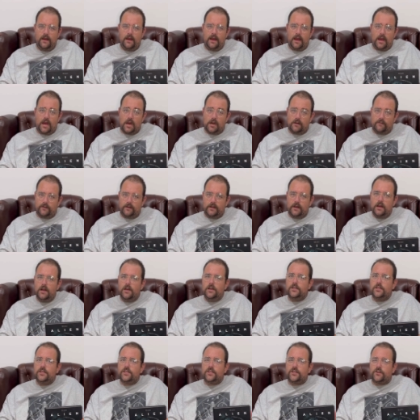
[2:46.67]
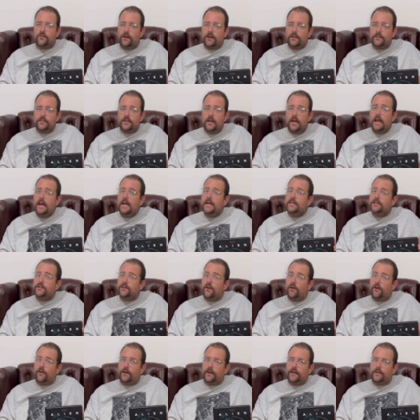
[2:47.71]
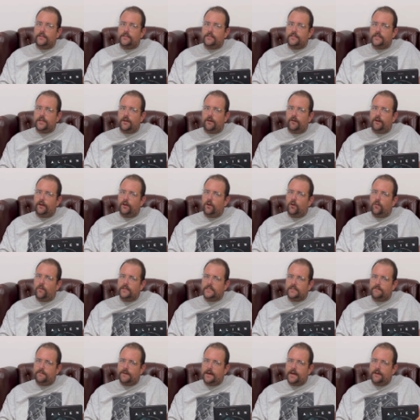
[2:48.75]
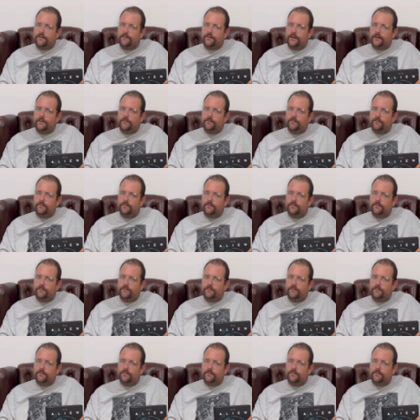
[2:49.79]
However, stress is not necessarily always a bad thing,